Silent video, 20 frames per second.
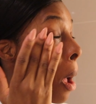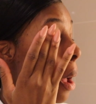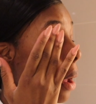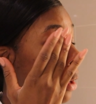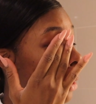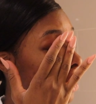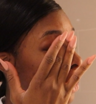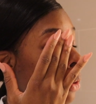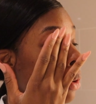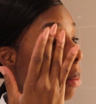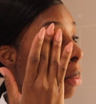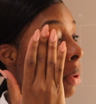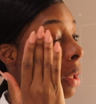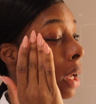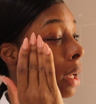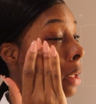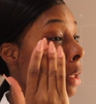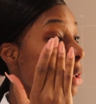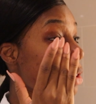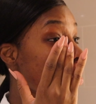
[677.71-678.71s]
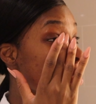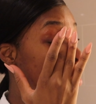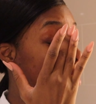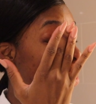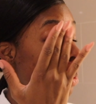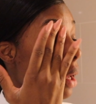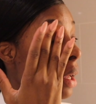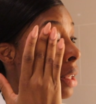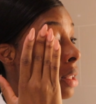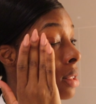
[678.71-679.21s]
And you apply this
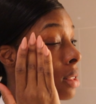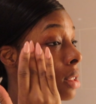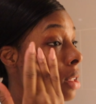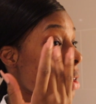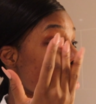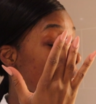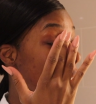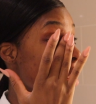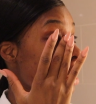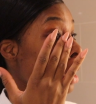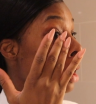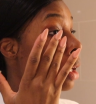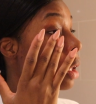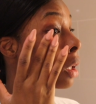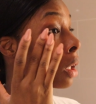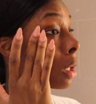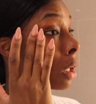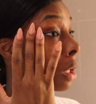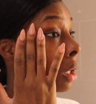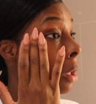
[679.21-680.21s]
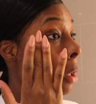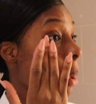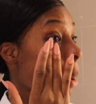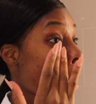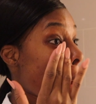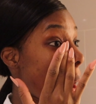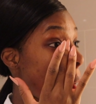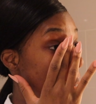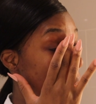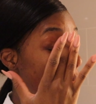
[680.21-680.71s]
twice daily.
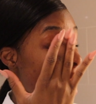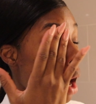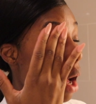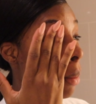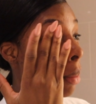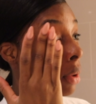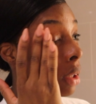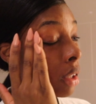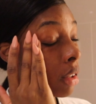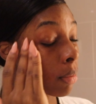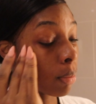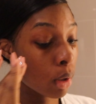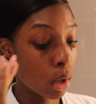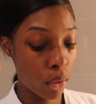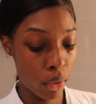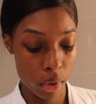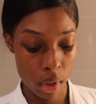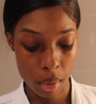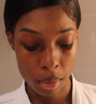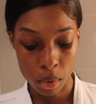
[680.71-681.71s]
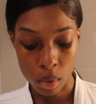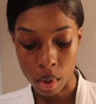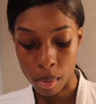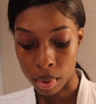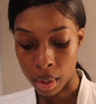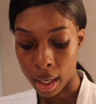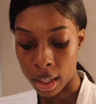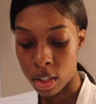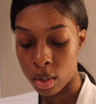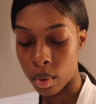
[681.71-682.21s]
I believe both of them you
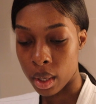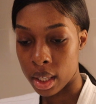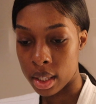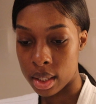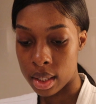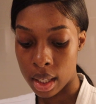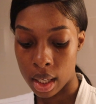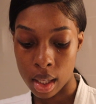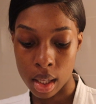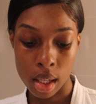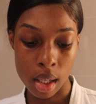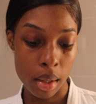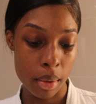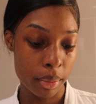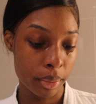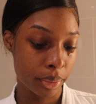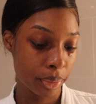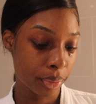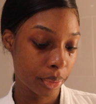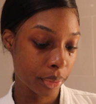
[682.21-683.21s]
apply twice daily.